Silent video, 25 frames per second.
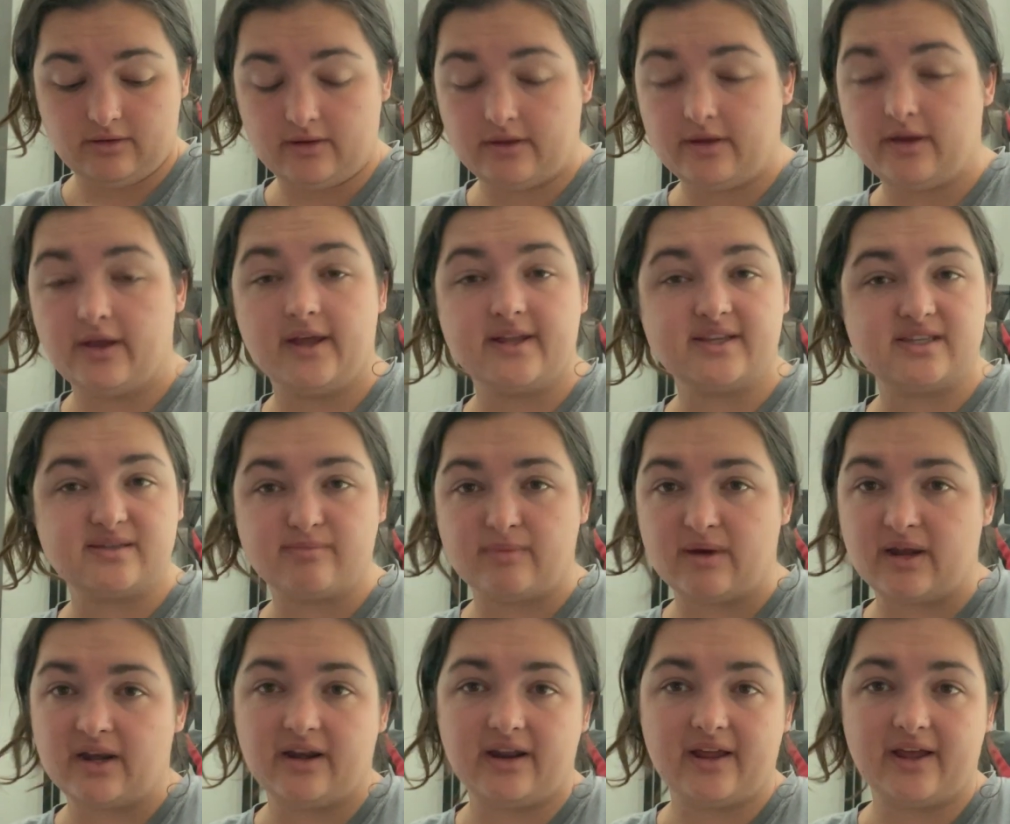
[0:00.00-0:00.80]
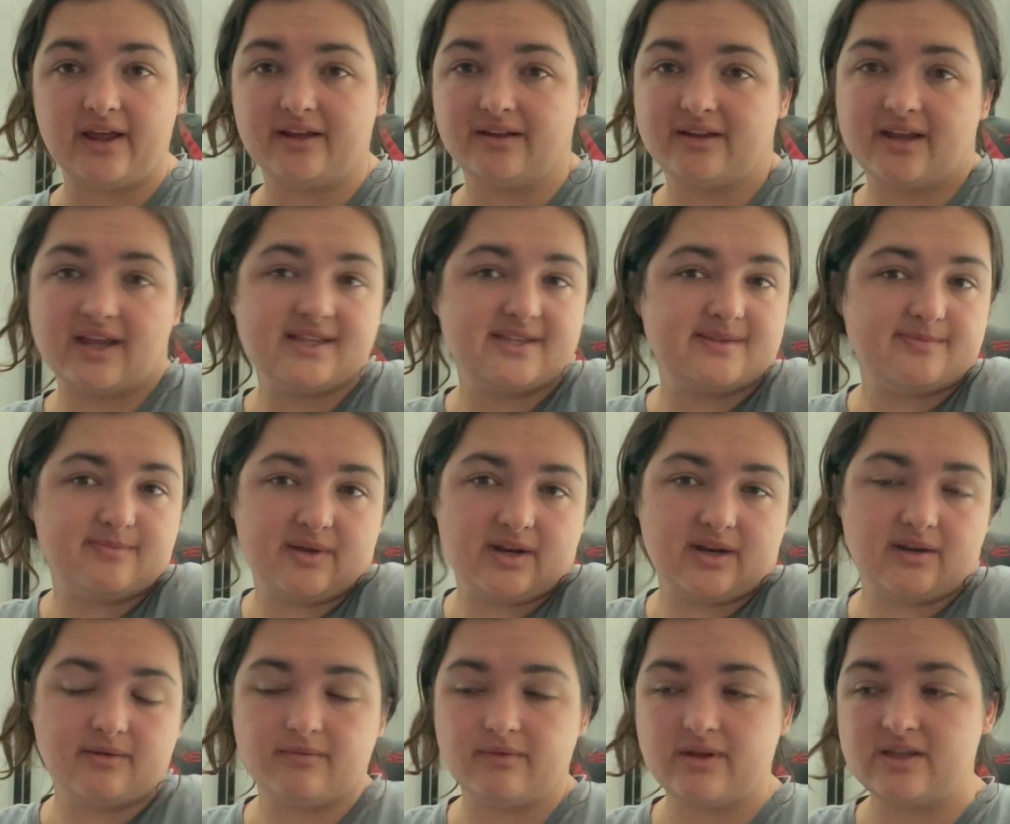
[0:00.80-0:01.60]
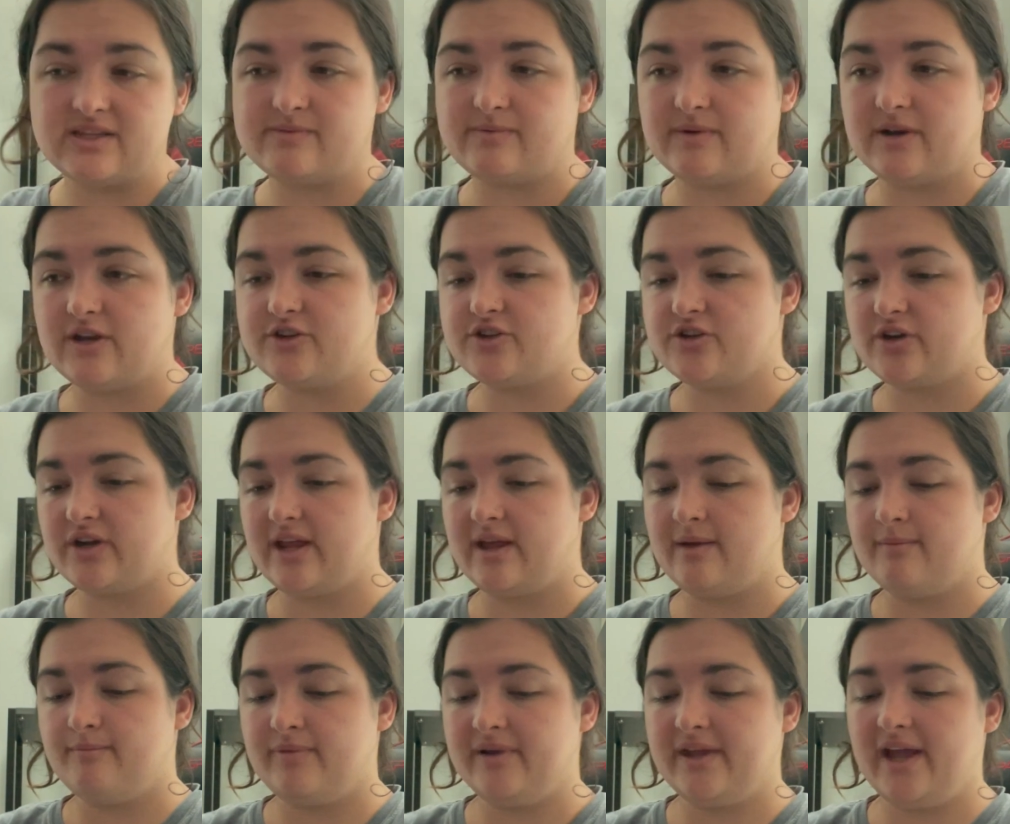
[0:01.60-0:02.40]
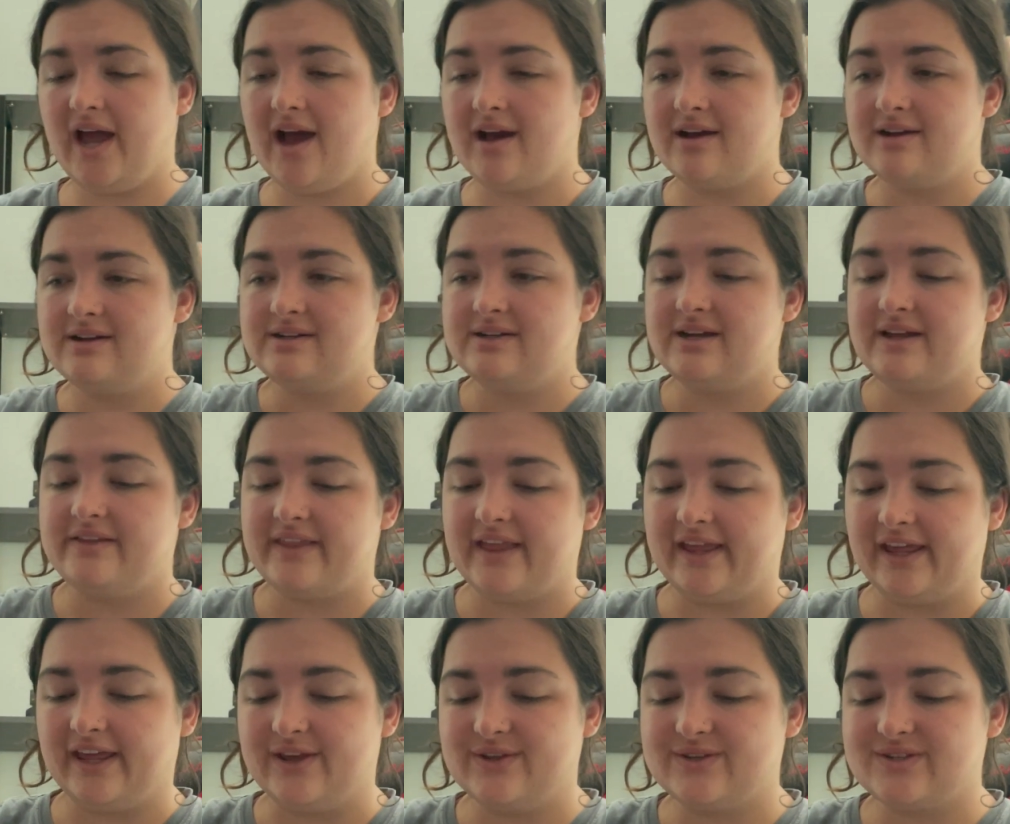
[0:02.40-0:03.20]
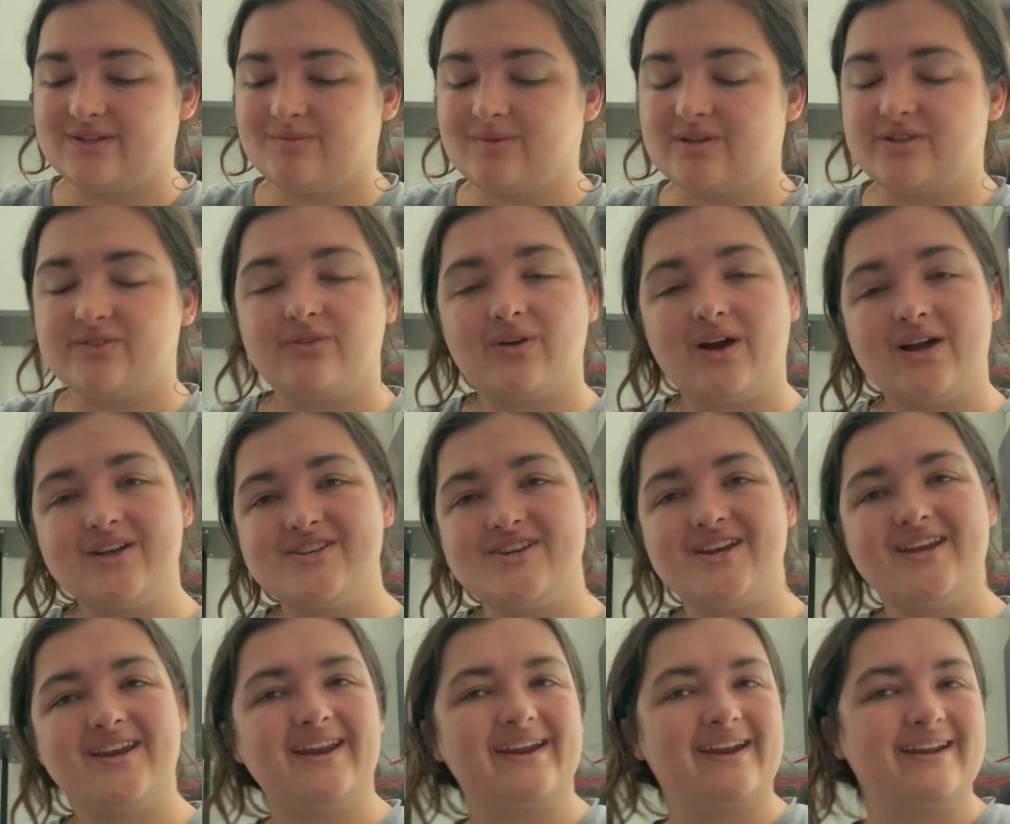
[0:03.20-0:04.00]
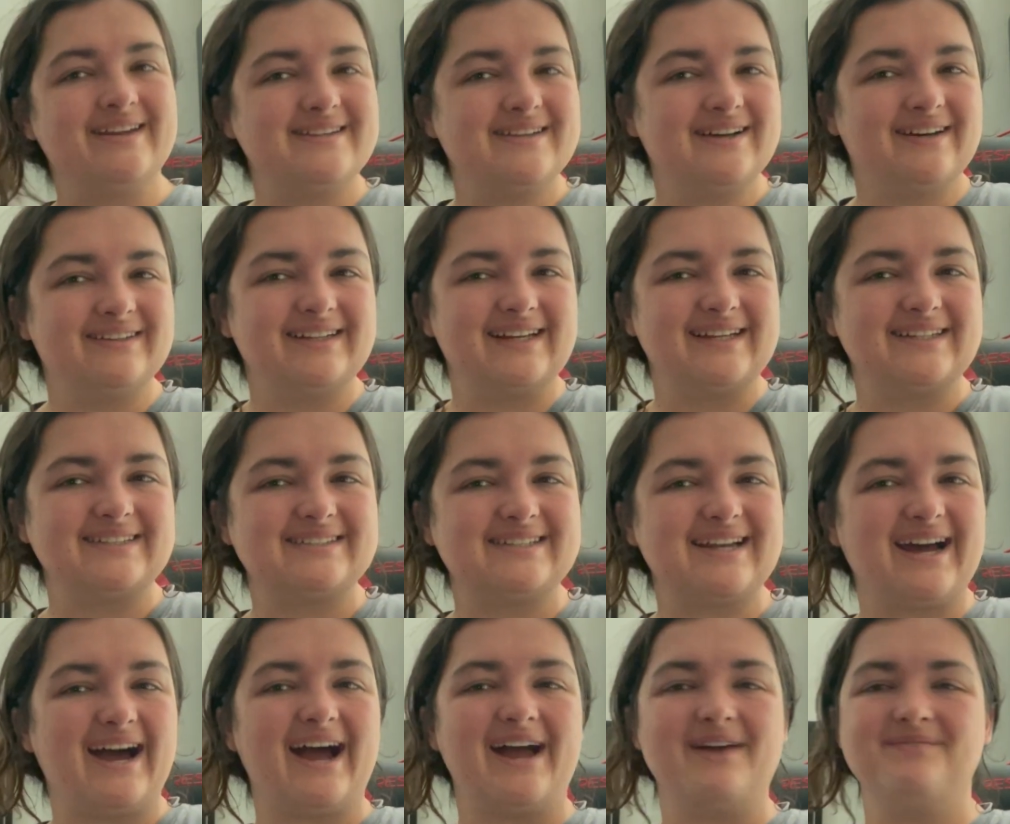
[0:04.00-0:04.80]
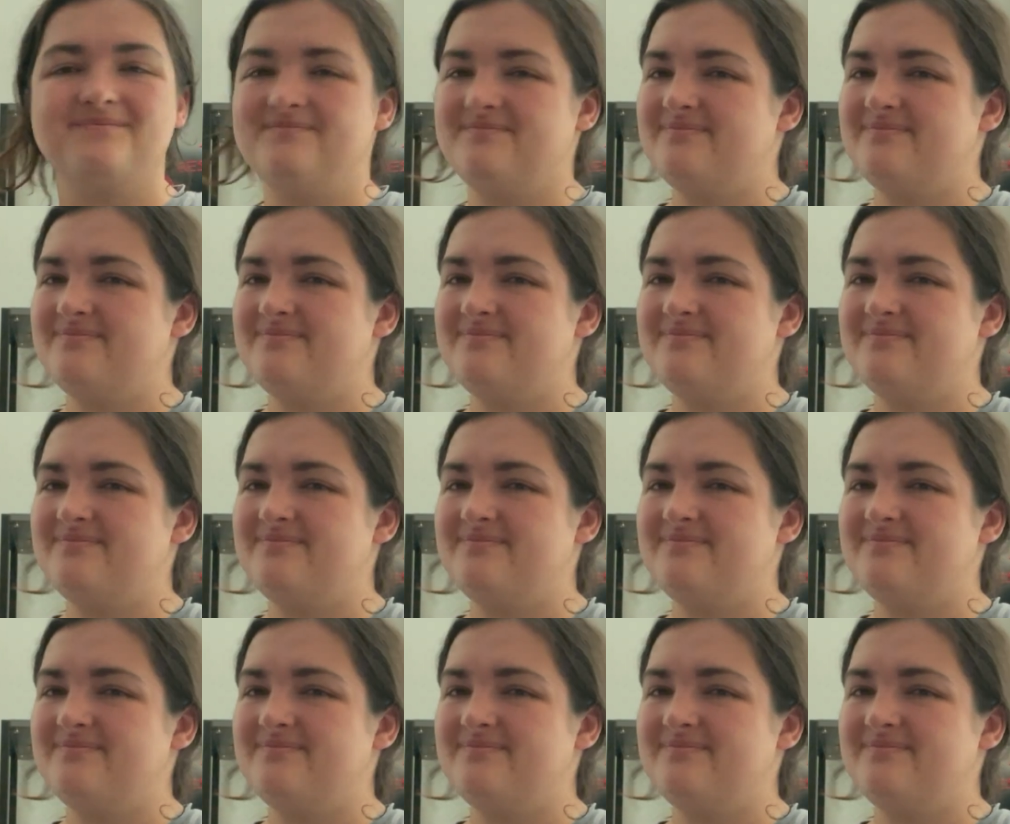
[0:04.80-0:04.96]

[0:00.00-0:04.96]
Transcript: It's Monday. It's been a journey. But yeah, thank you so much for watching, and until next time,